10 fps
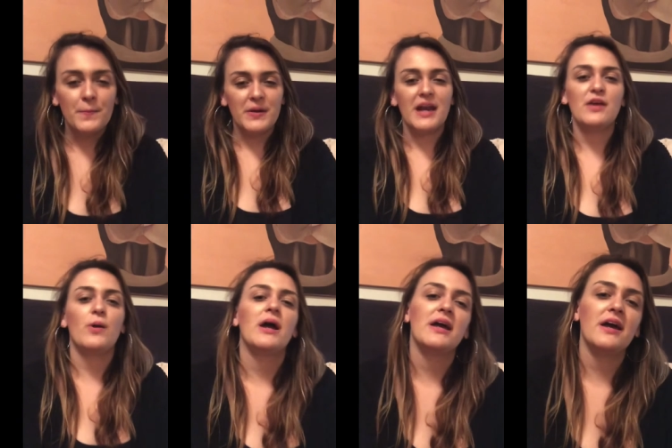but
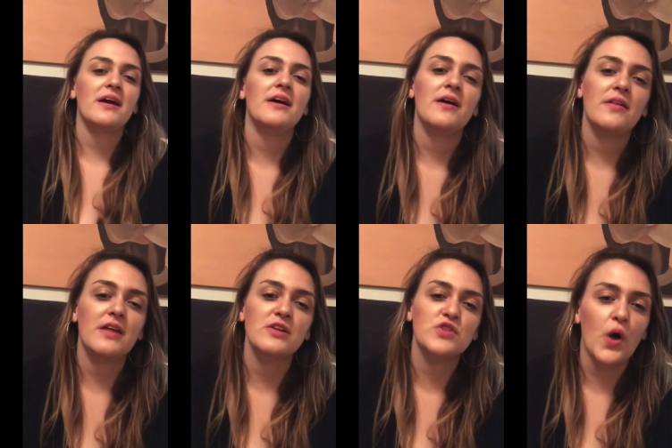anyway,
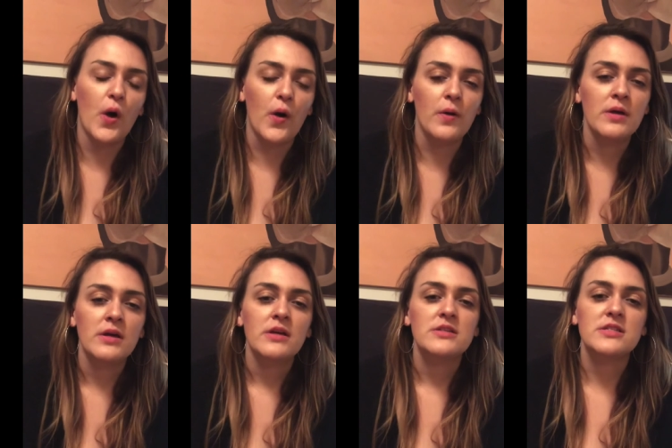that is all.
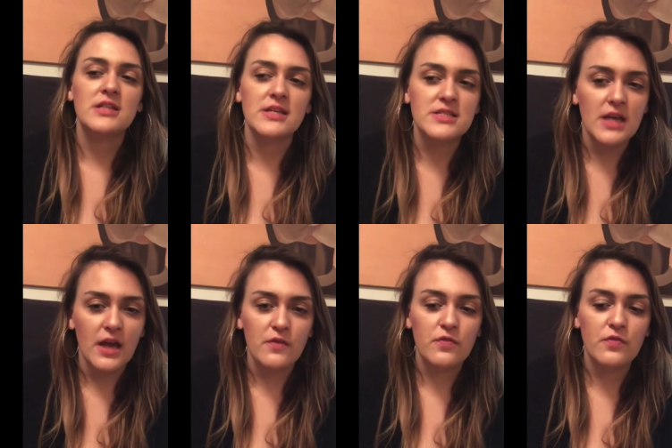Stay
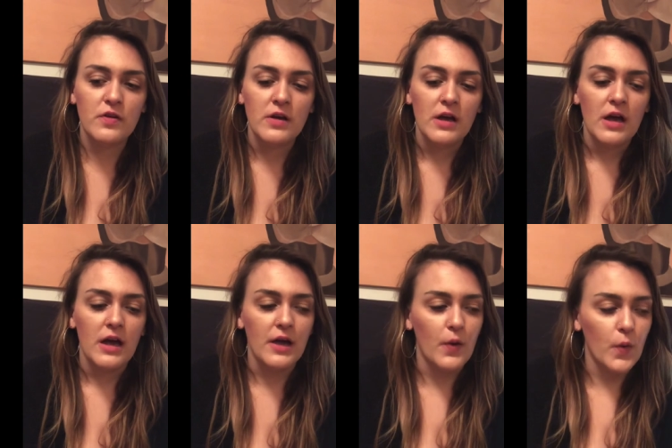safe.
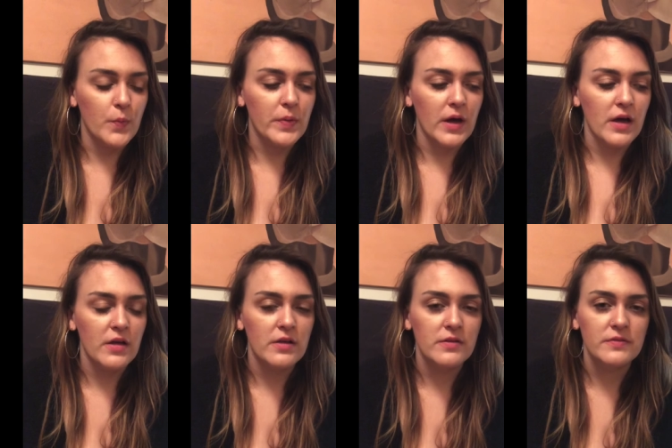I hope uh,
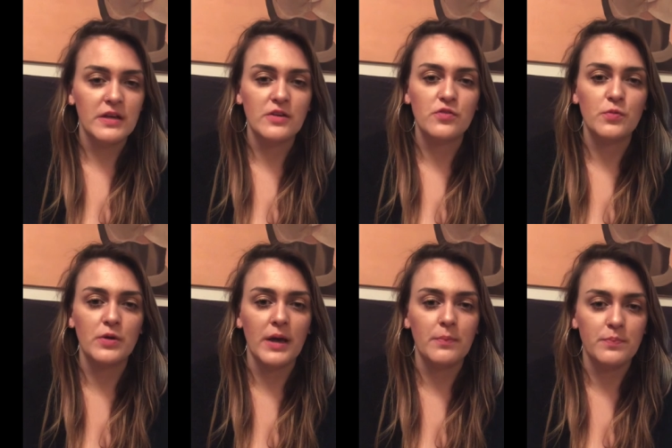things will
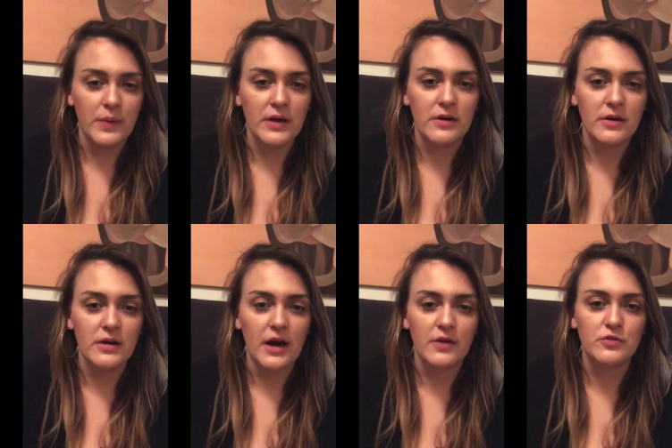get
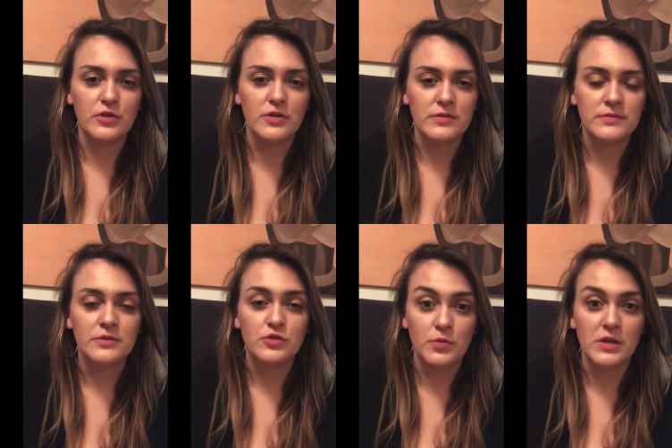better after
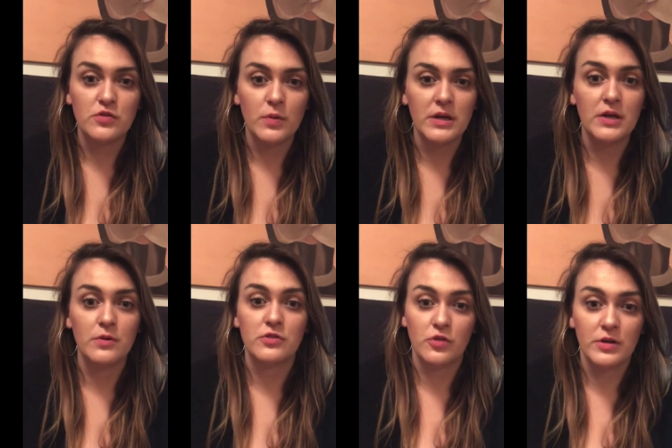2020 or
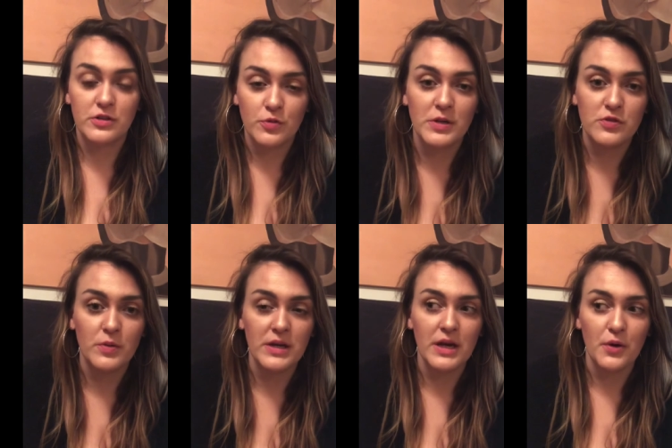during
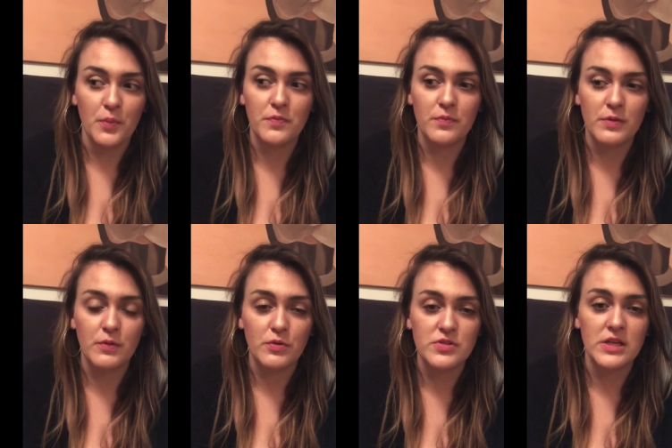2020. I hope we
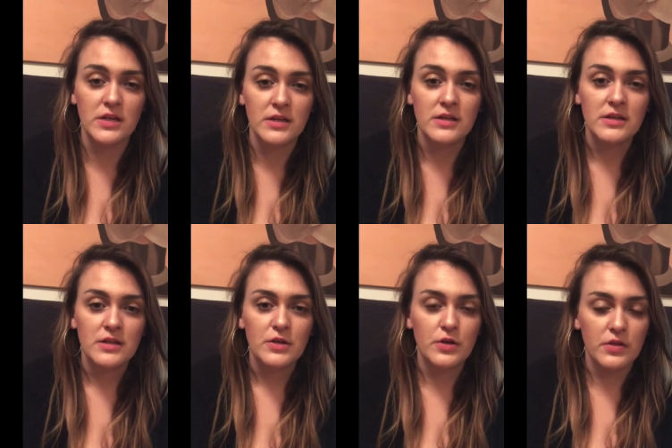will see
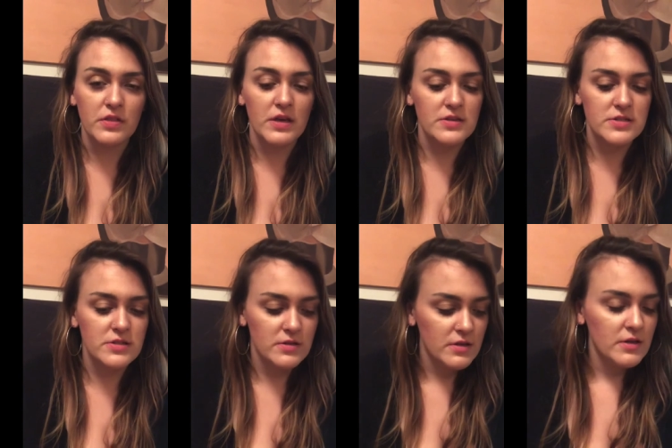good things
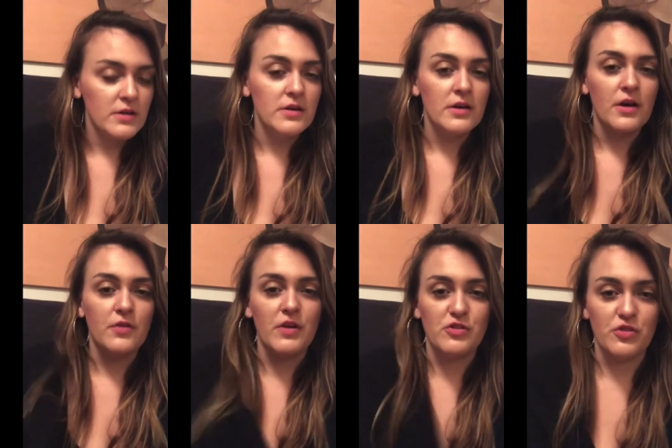
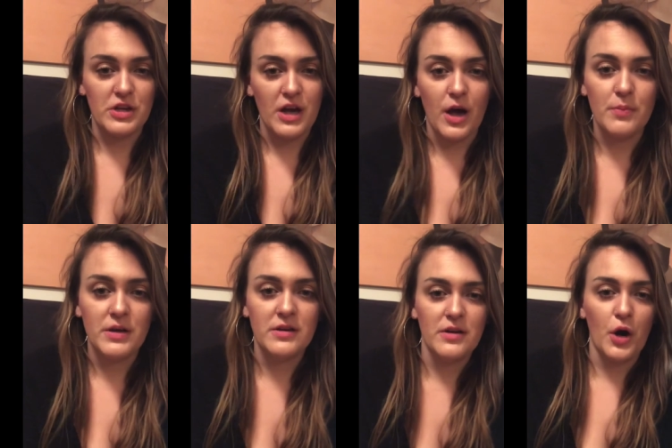eventually come
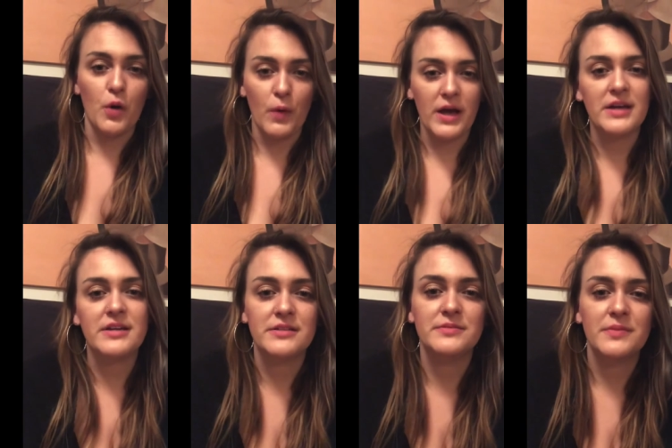our way.
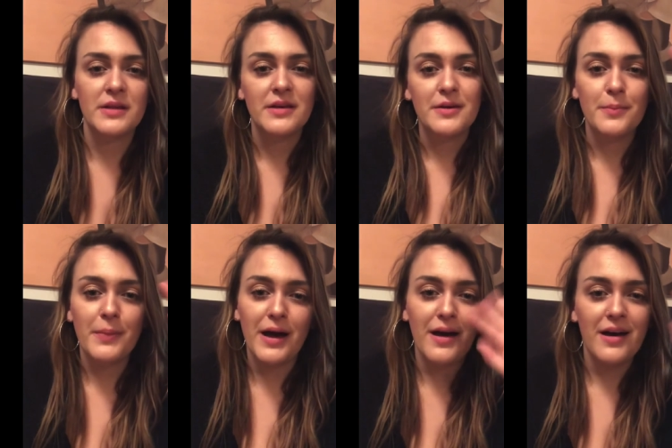
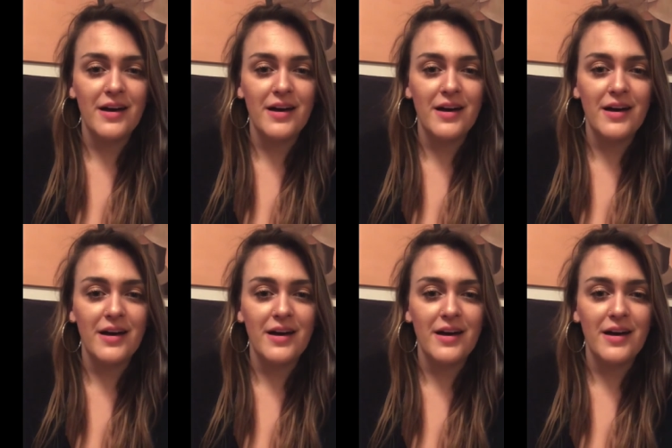Bye.